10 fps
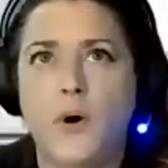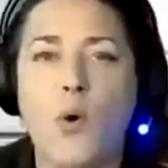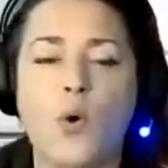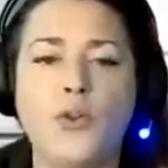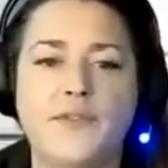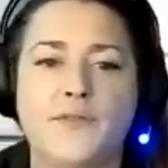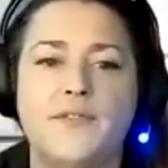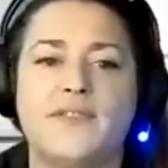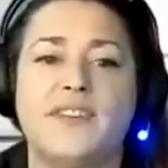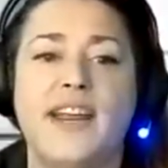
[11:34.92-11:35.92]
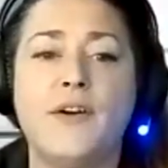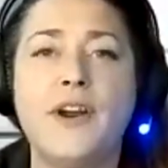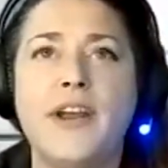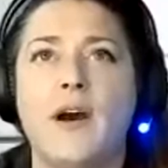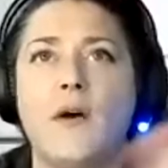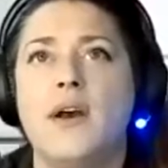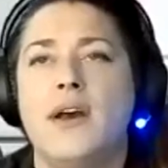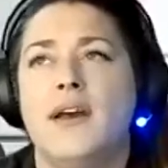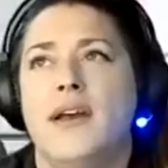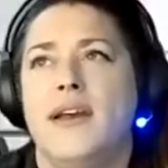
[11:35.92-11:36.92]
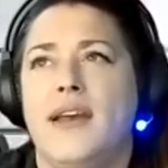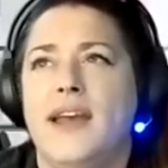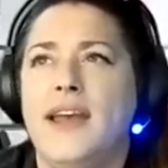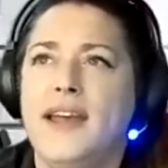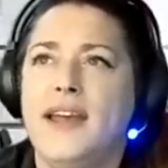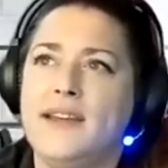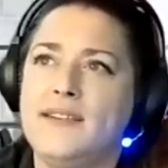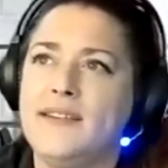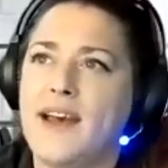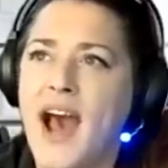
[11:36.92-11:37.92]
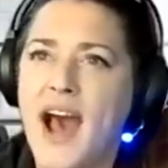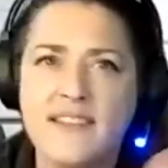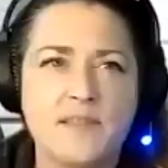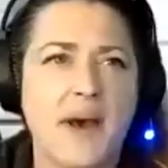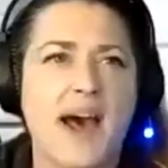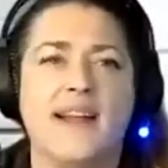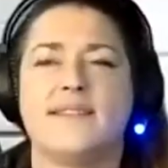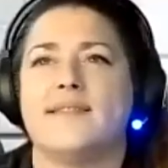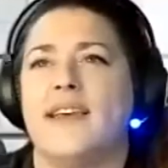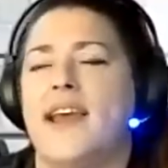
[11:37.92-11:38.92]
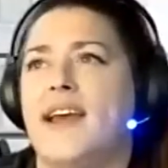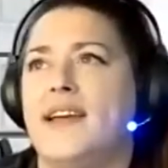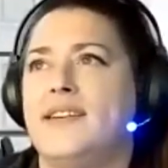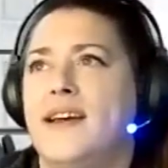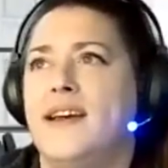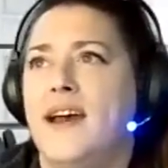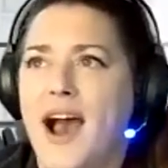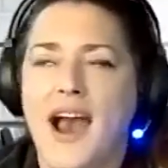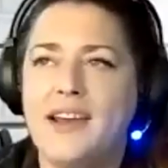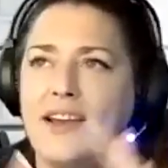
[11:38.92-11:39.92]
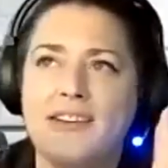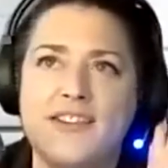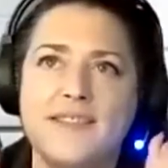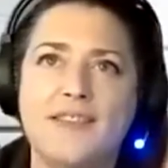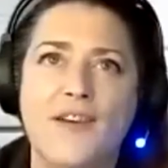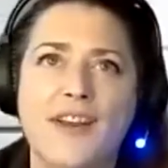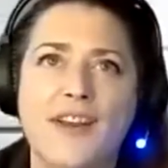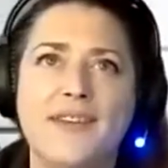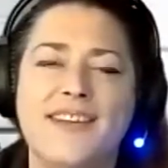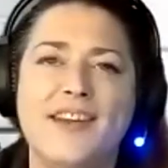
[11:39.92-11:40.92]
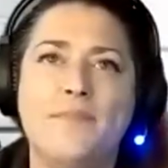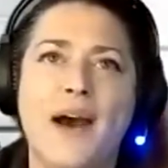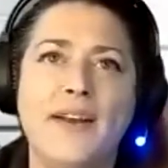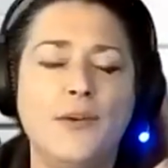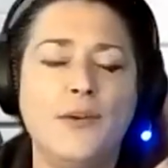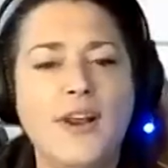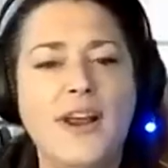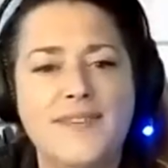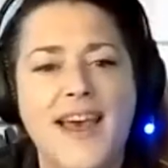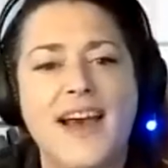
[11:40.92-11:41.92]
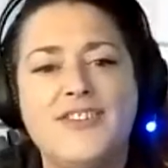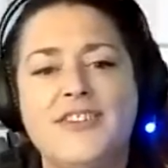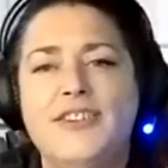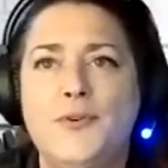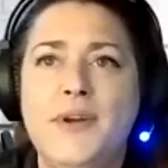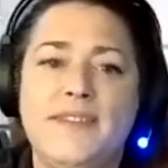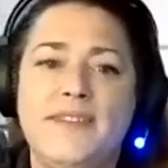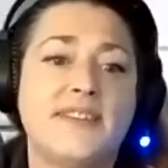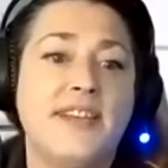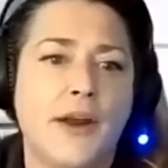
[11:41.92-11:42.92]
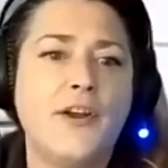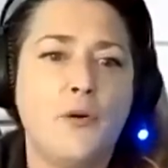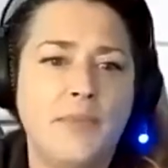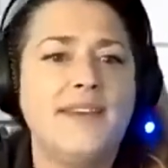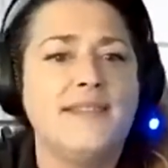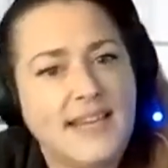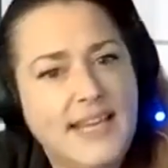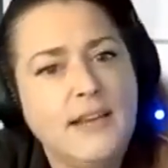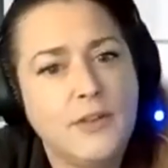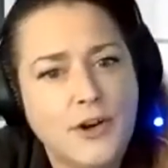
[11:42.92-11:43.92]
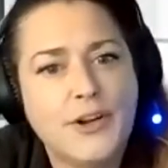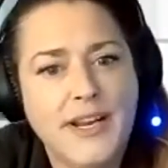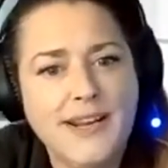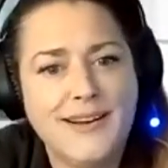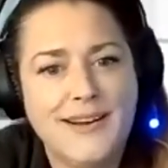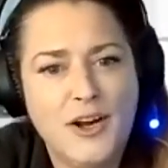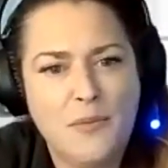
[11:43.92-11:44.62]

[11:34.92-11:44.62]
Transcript: to a whole different scenario, and hotspots. And I just loved everything about it. And what I was actually doing is scenario-based e-learning